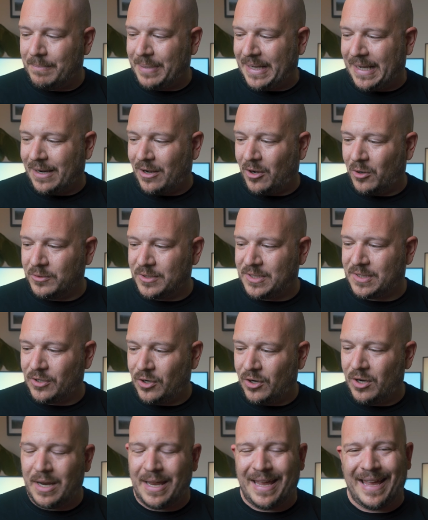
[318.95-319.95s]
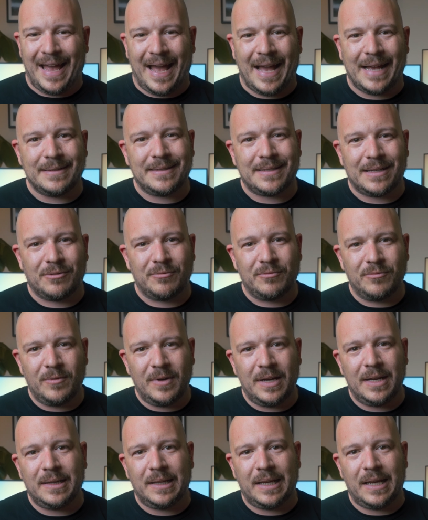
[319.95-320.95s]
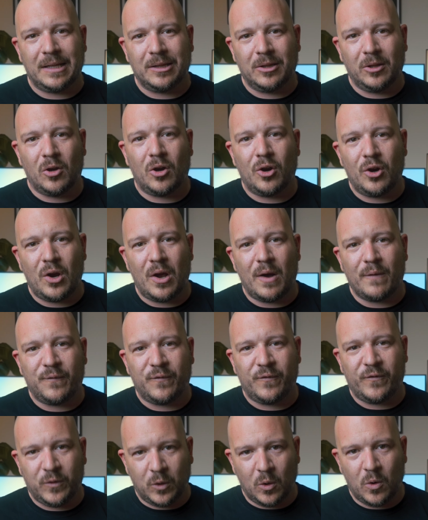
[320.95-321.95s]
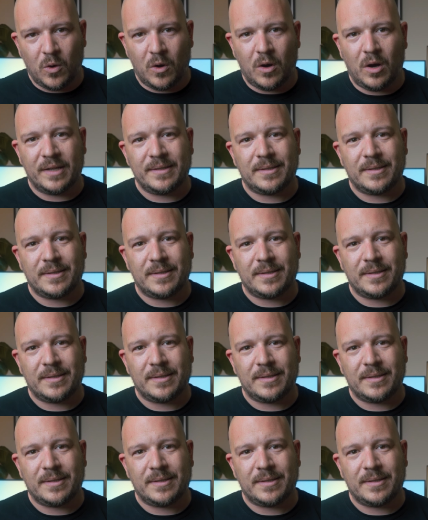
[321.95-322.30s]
but also it has a really low floor,